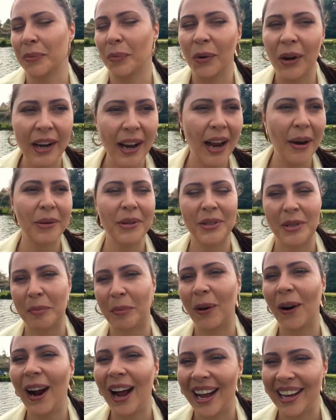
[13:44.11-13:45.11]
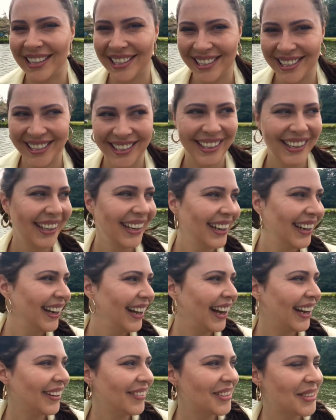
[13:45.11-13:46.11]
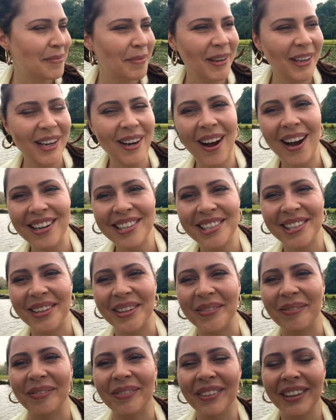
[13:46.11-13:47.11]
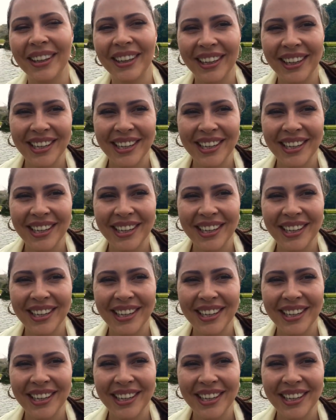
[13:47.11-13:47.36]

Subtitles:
when I was depressed, and it was pretty awesome.